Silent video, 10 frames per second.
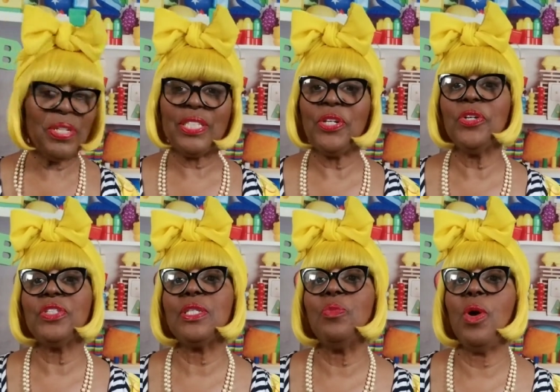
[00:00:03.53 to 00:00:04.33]
boys and
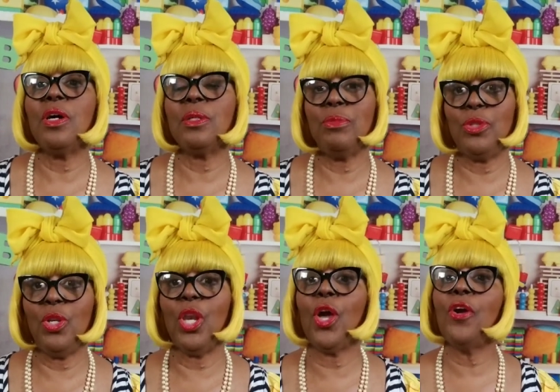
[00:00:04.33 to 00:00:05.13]
girls, and welcome
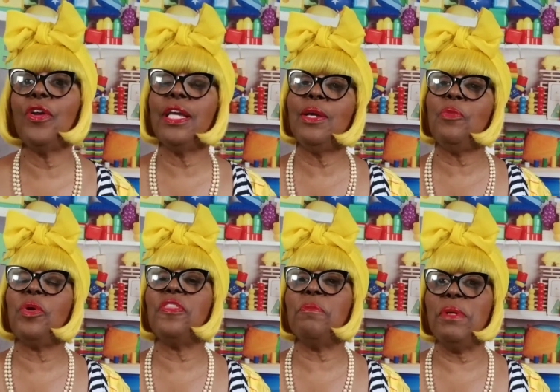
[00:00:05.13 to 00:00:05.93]
to Learning
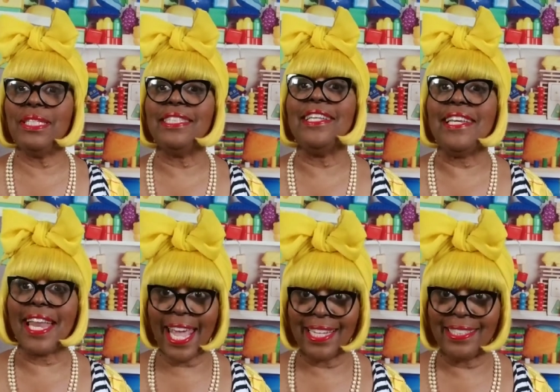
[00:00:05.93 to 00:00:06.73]
with Miss
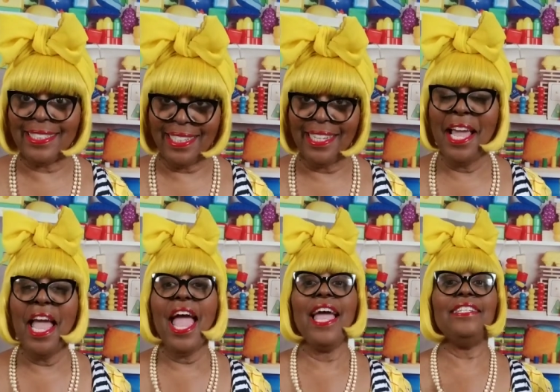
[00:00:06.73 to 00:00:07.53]
Nancy.
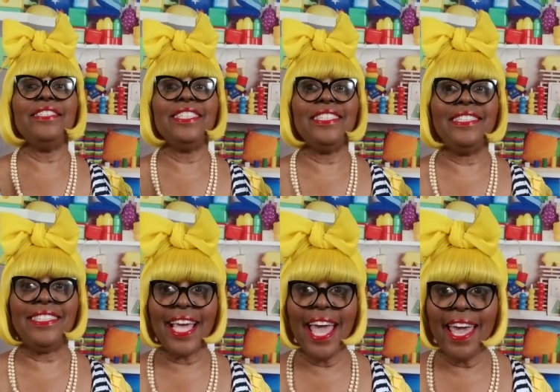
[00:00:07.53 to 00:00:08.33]
And
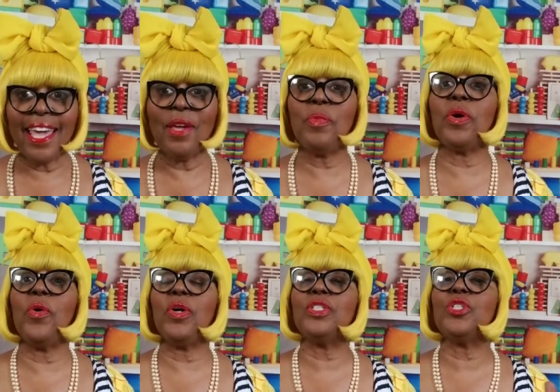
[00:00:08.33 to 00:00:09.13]
today we're
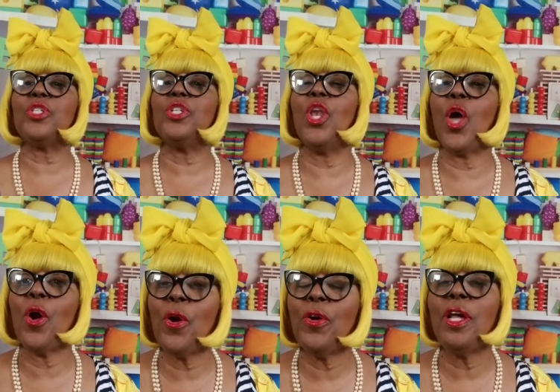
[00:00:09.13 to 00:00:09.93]
going to
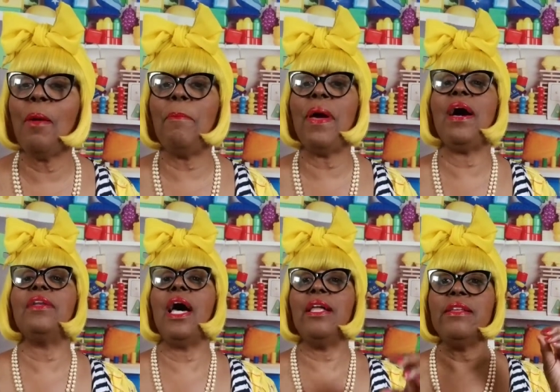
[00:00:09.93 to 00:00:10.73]
learn
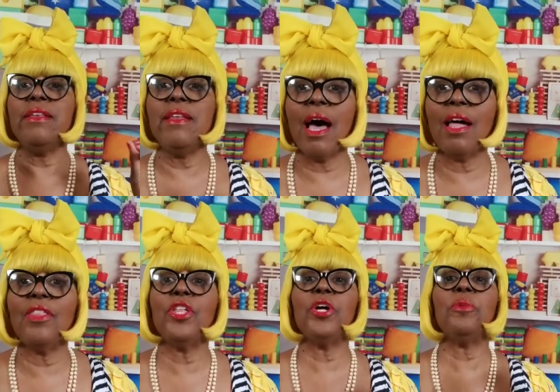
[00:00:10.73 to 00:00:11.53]
about
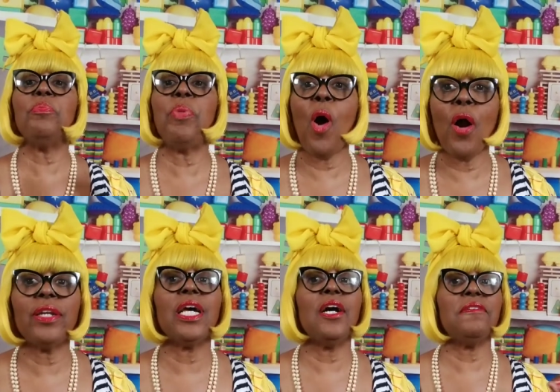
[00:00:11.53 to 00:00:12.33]
another
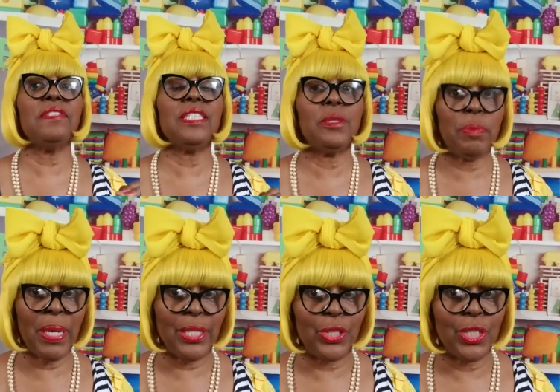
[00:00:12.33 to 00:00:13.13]
part of
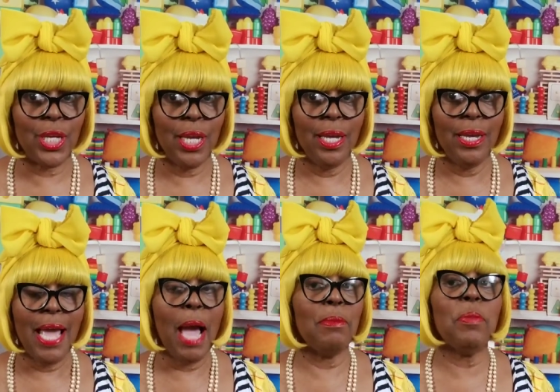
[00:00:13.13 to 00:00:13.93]
speech.
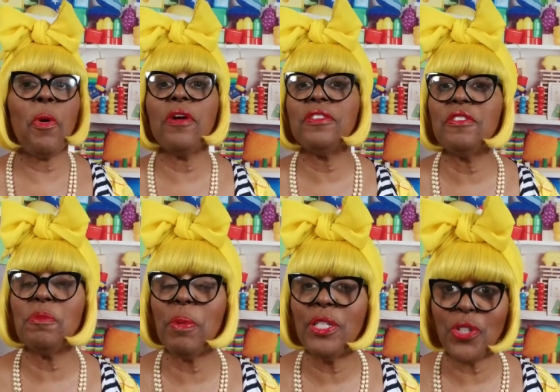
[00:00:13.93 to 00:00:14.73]
How many parts of
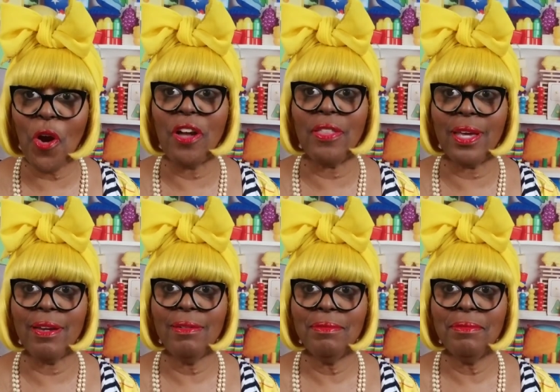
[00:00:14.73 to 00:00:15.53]
speech are
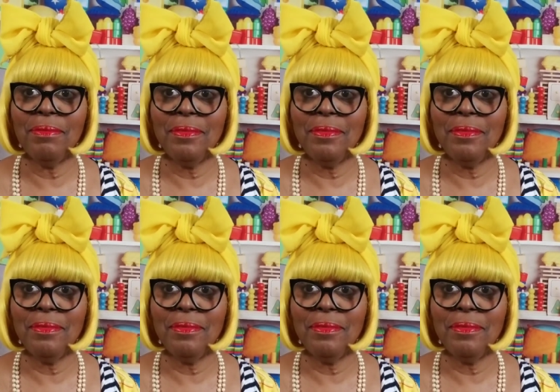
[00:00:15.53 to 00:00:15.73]
there?